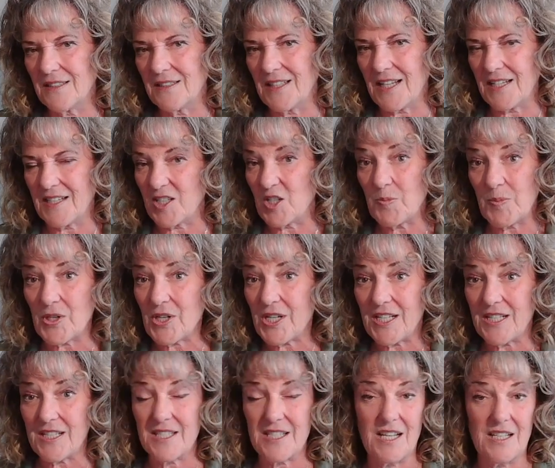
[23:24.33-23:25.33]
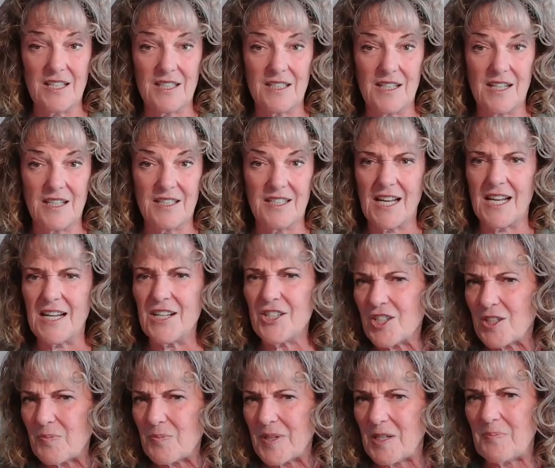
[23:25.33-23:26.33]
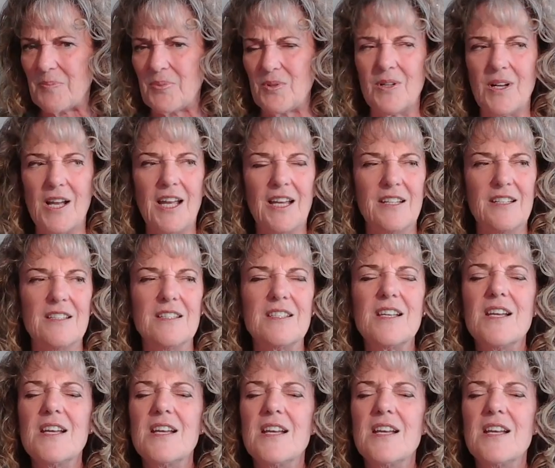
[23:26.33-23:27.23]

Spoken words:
that experience and engaging people and